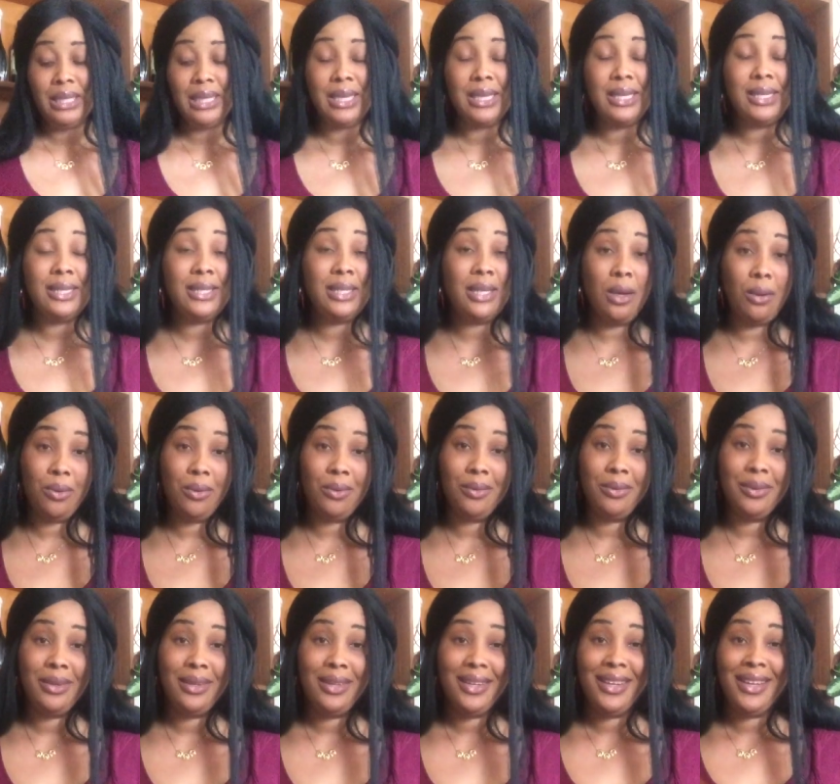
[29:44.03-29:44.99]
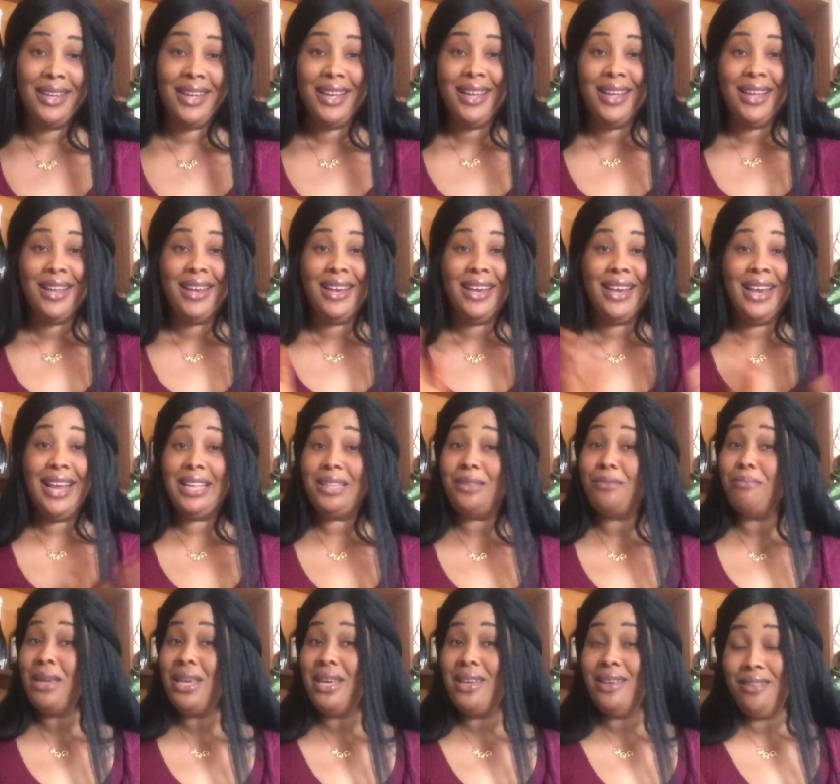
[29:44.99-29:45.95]
So, let
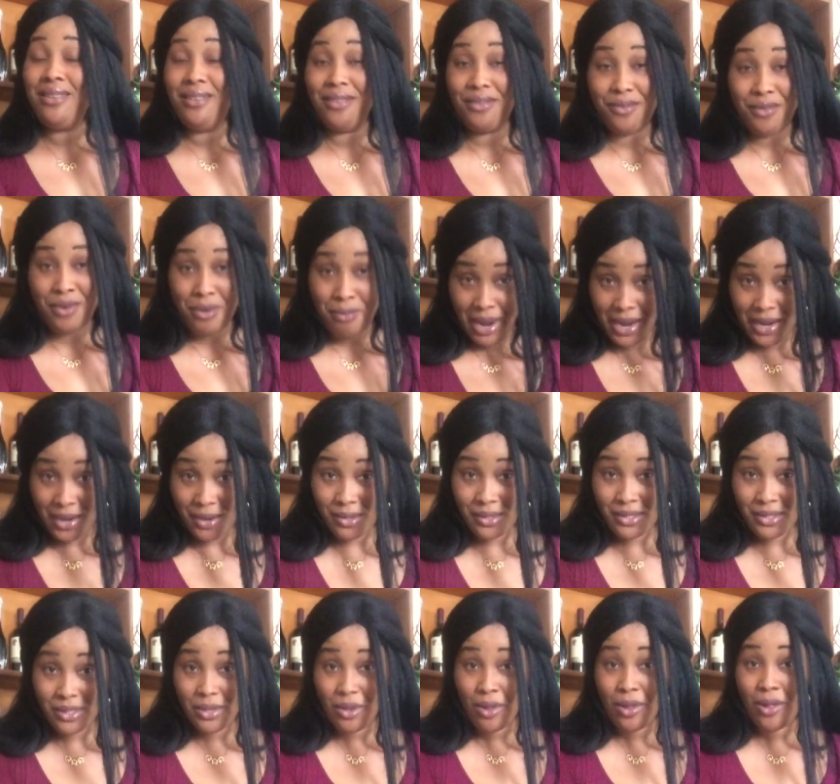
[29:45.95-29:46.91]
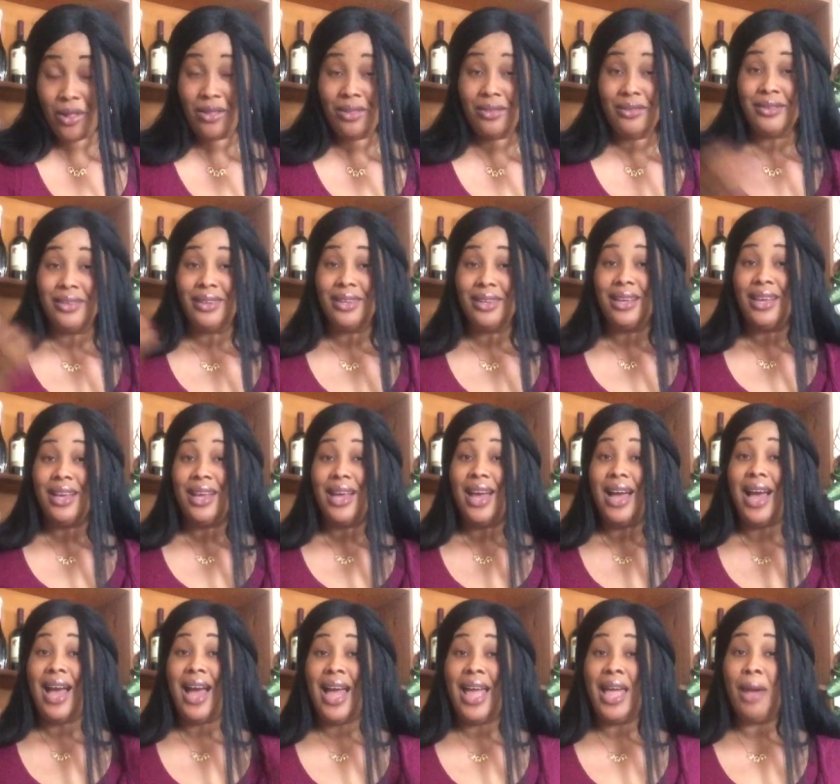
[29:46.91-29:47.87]
me remind us all,
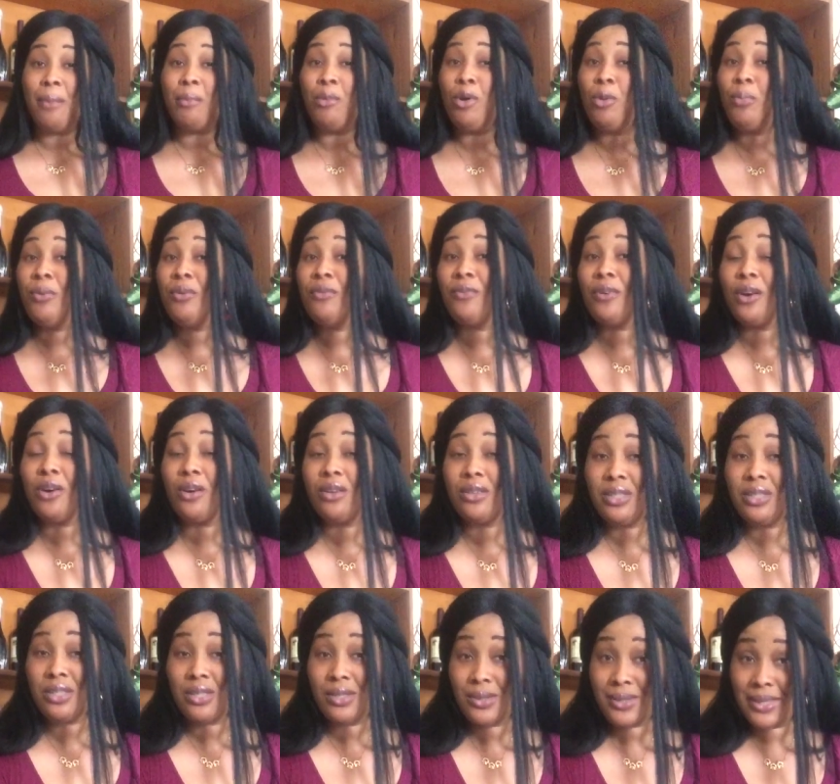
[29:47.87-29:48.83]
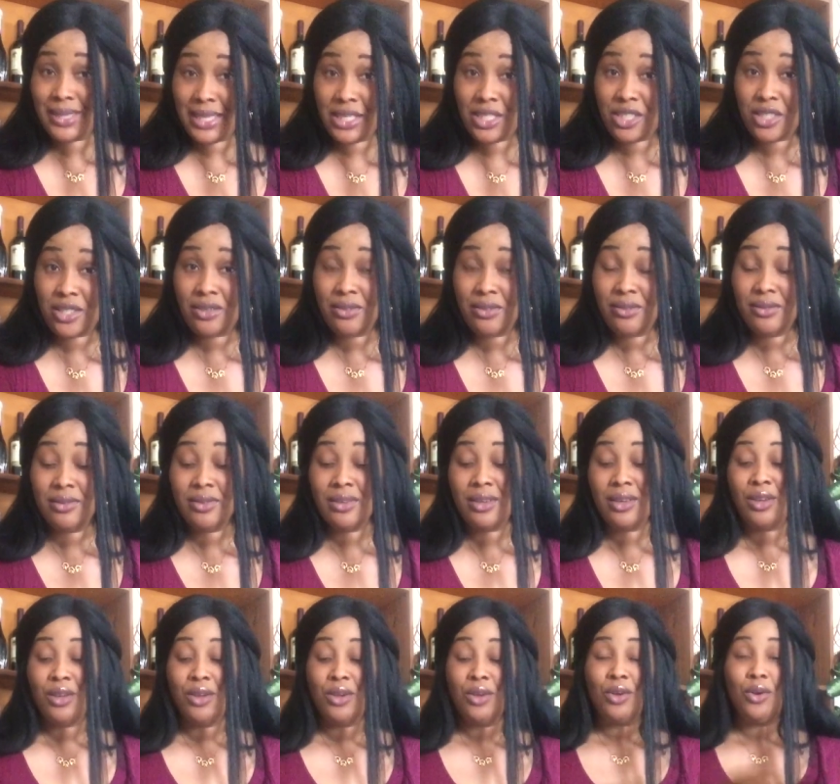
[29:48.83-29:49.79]
I am open for consultation.
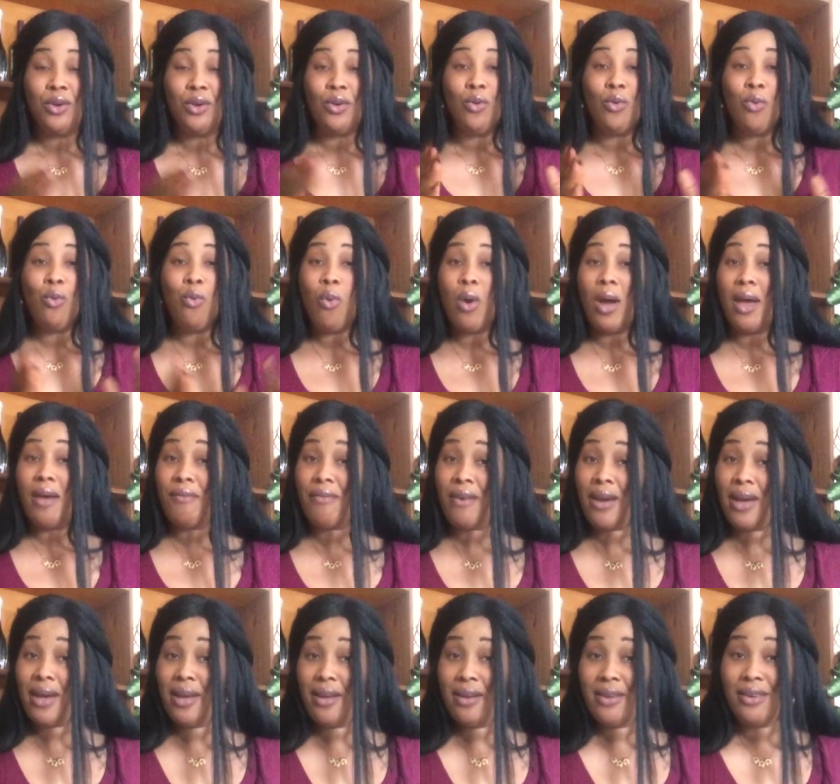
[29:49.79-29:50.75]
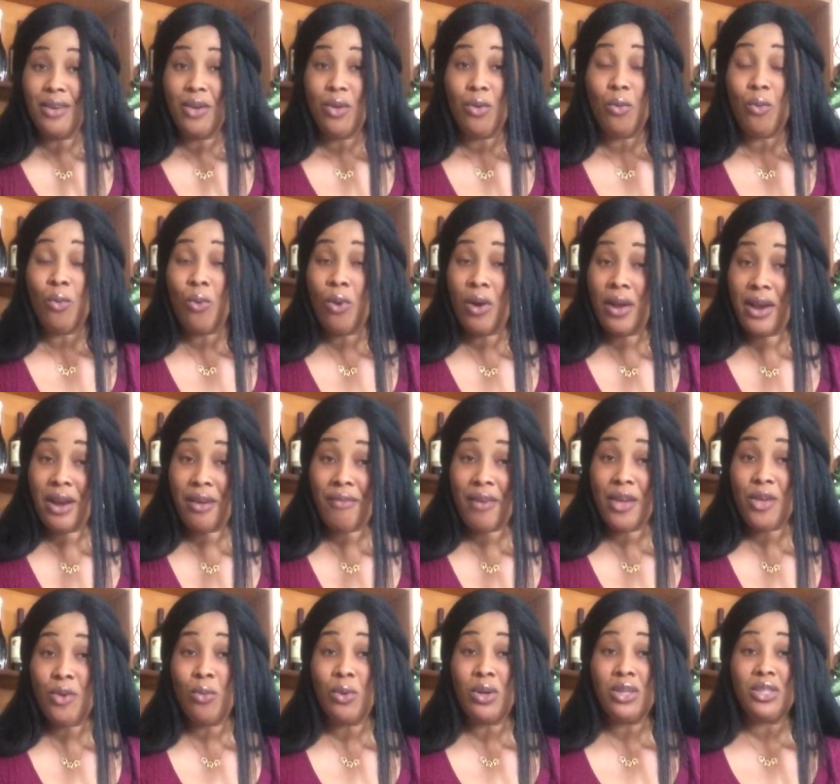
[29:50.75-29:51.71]
Whatever
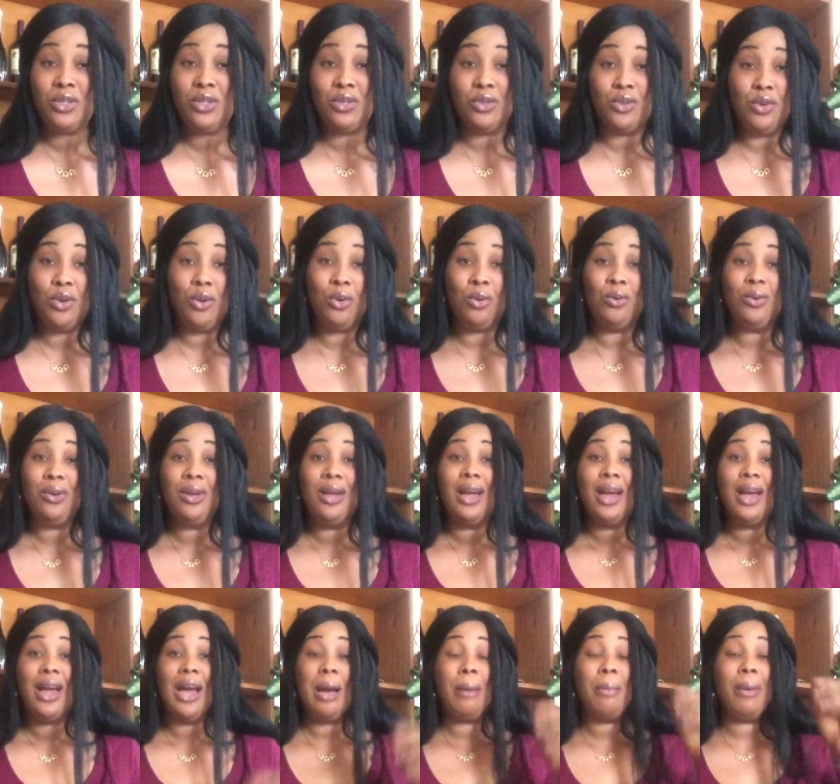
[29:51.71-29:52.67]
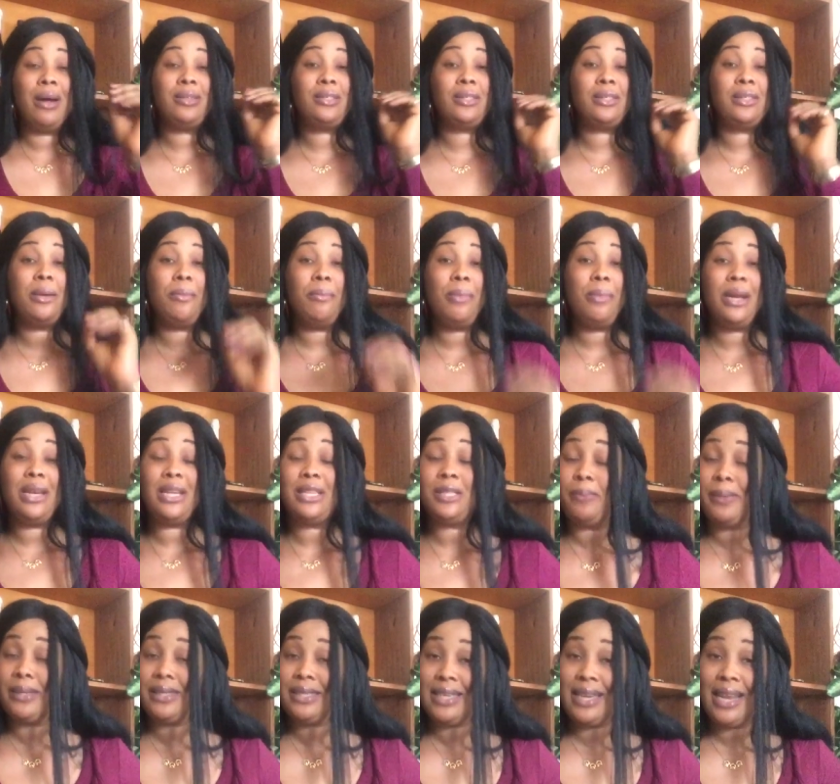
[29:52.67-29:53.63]
you want to know about somebody's
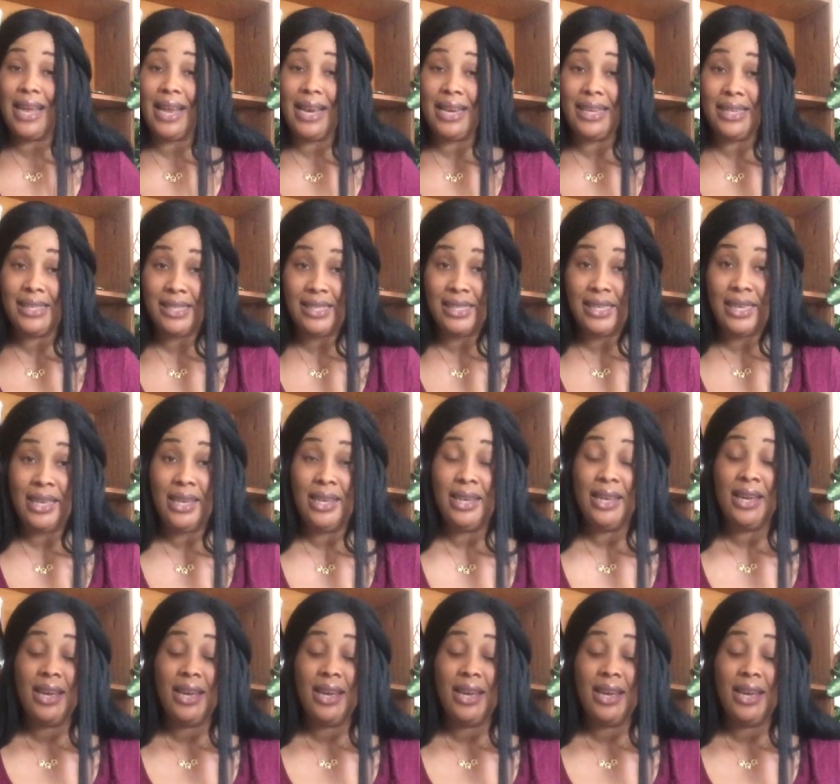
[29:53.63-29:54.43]
personality,